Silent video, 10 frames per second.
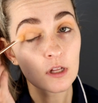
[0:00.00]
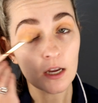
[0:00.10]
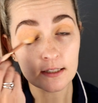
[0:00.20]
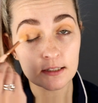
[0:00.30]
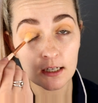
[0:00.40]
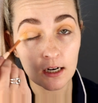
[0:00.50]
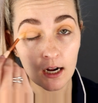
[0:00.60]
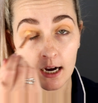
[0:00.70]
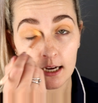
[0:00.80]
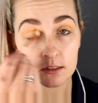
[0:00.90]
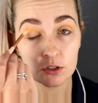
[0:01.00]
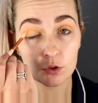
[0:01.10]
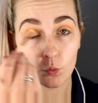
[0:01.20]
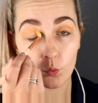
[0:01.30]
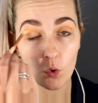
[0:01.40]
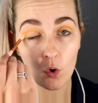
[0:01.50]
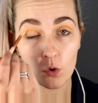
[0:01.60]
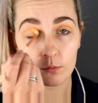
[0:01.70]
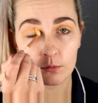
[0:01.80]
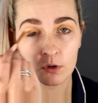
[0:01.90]
It's a nice
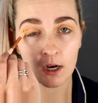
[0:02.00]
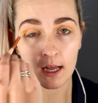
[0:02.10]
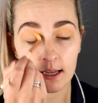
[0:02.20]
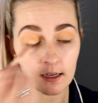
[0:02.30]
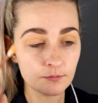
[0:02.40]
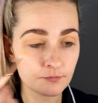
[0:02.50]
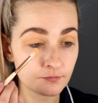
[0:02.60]
warm color,